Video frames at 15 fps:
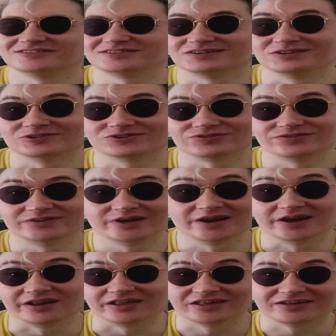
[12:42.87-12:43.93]
It's not
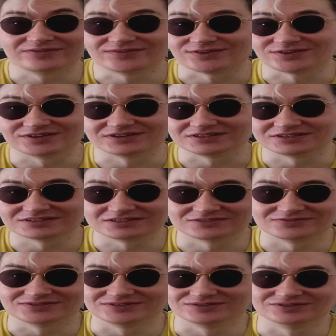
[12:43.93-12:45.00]
really evidence
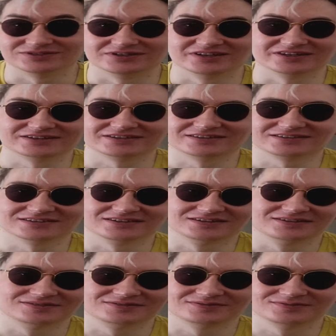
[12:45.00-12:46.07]
if you, like,
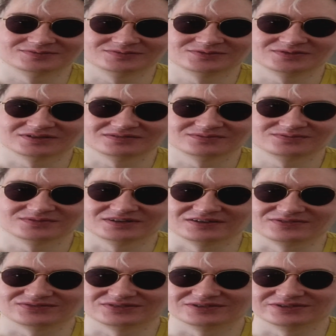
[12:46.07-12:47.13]

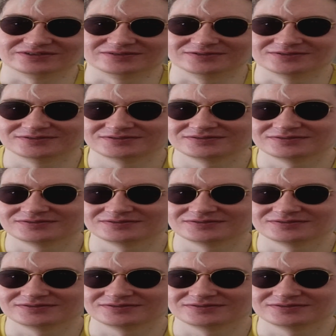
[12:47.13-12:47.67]
after